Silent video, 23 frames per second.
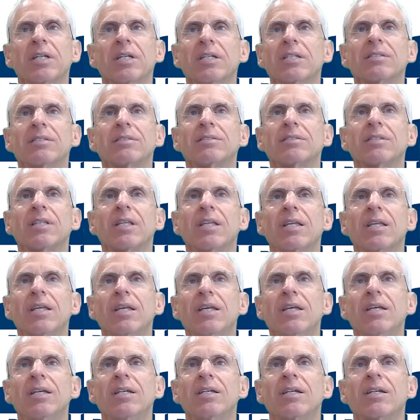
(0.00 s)
That's what we're doing.
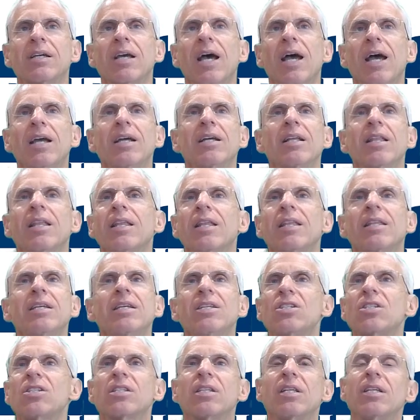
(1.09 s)

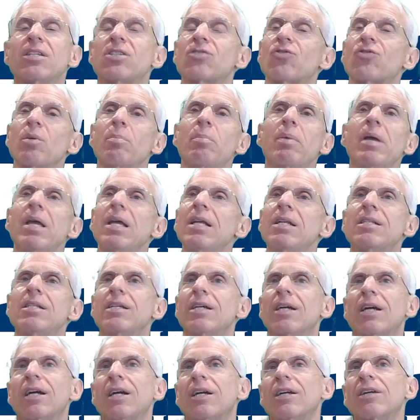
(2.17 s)
Okay, this
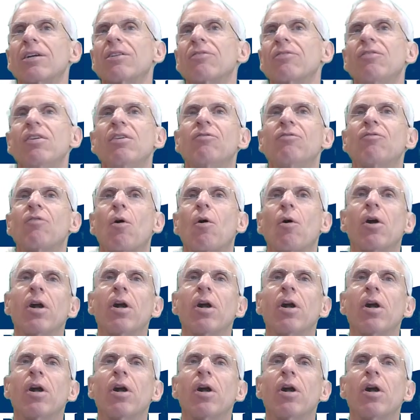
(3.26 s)
repeats here.